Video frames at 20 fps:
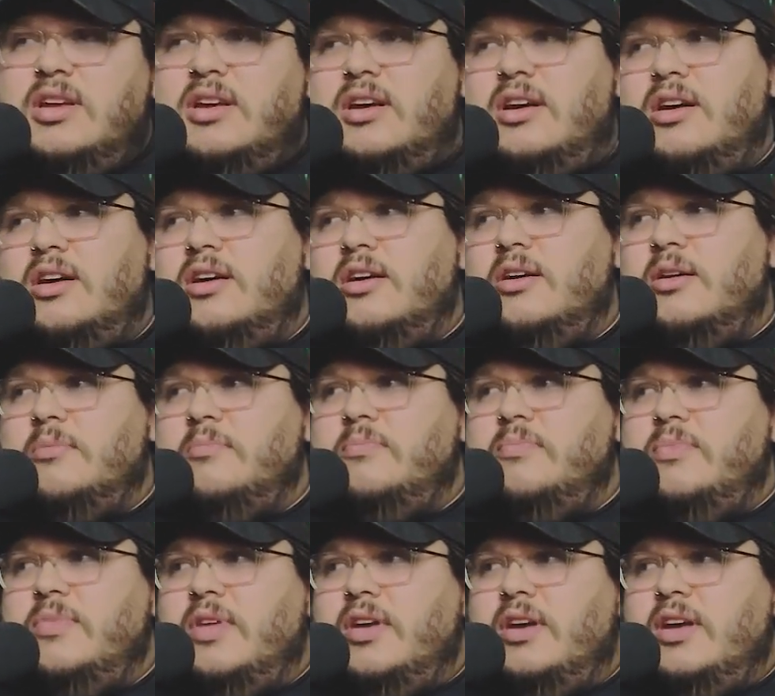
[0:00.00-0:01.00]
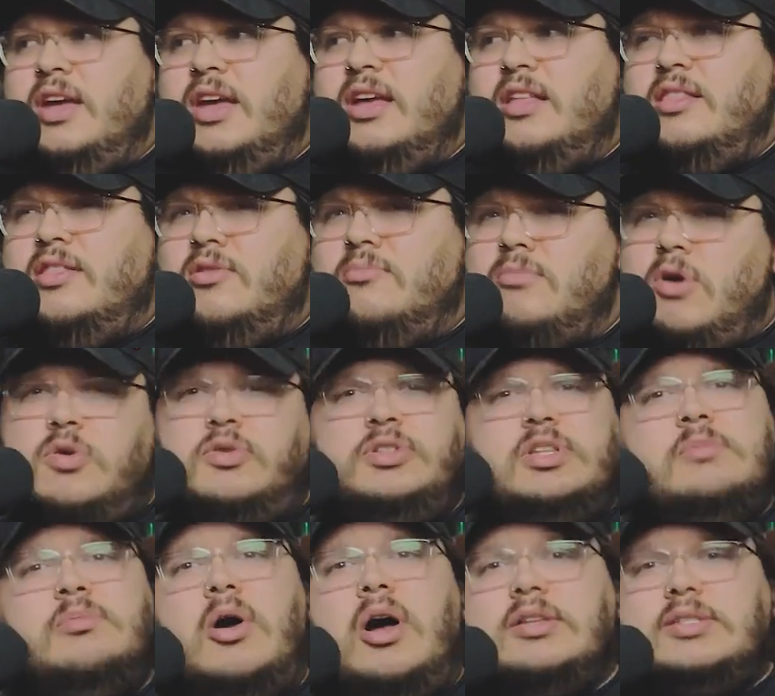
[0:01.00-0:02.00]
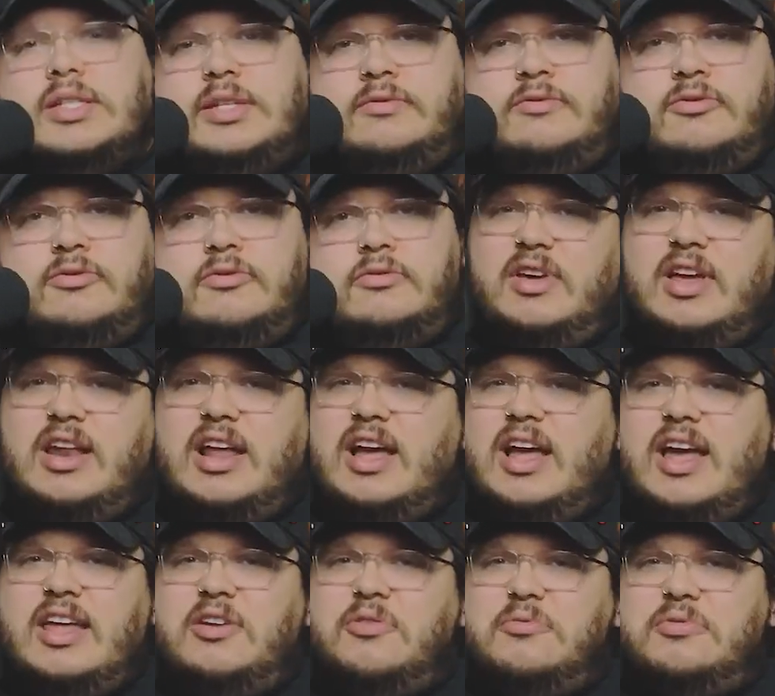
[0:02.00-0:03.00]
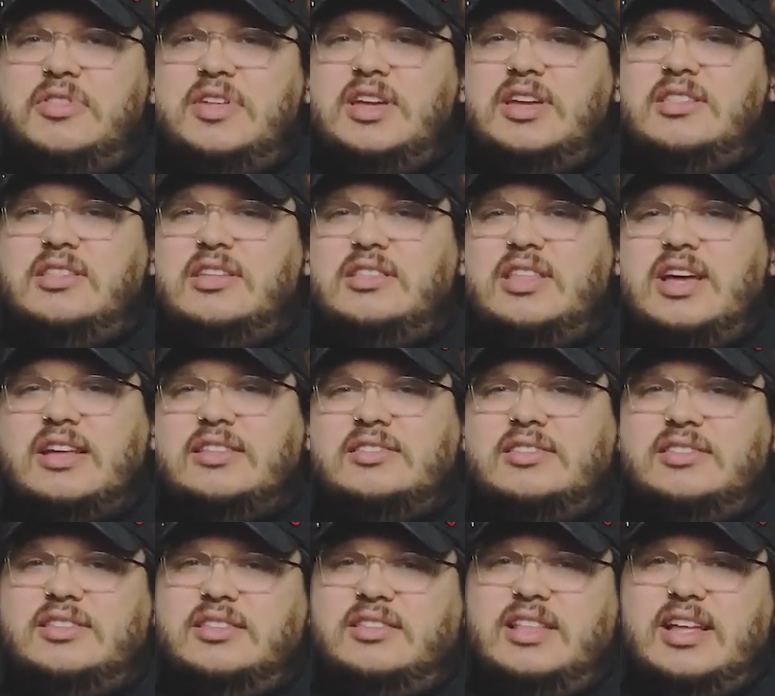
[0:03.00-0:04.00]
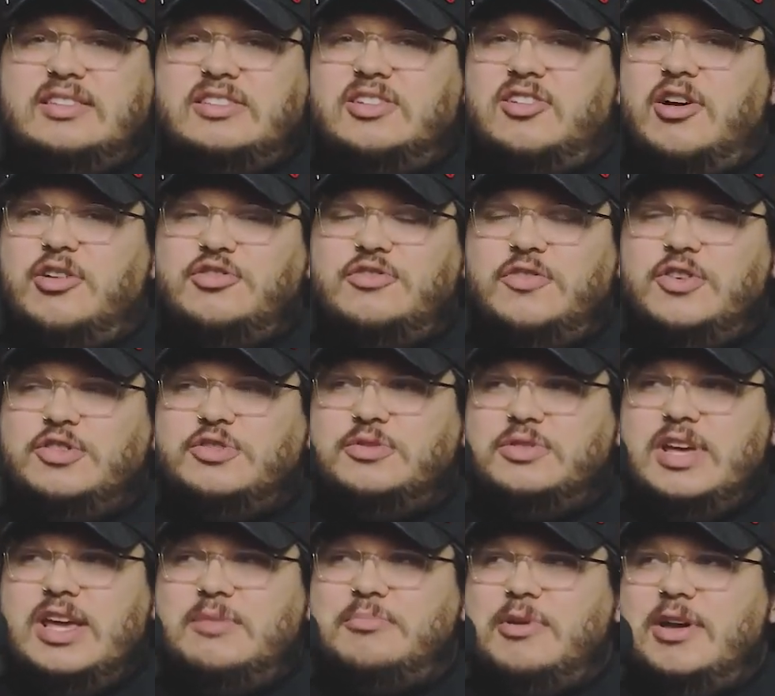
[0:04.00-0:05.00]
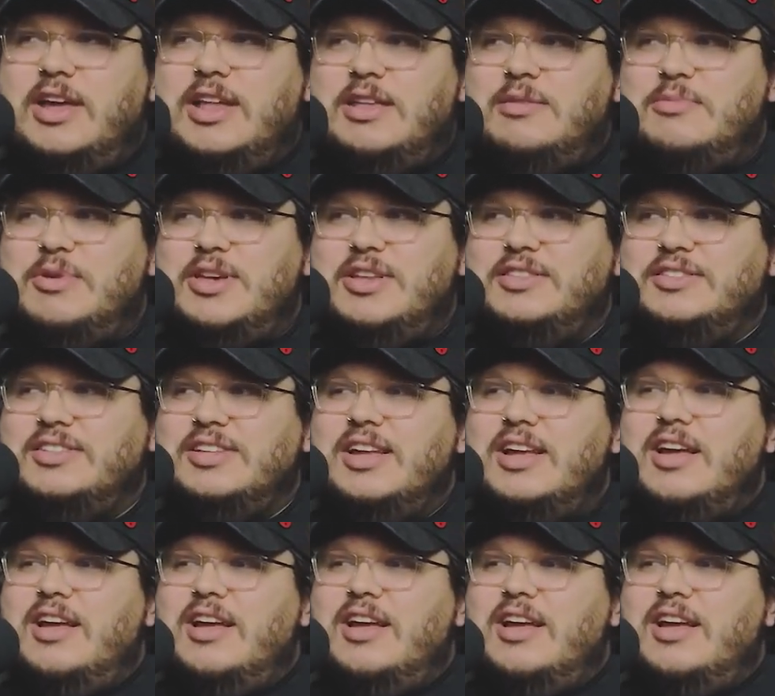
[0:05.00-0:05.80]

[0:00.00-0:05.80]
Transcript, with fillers: Um, and they're mostly positive. And I, I, don't think that that's that's a controversial take by any means.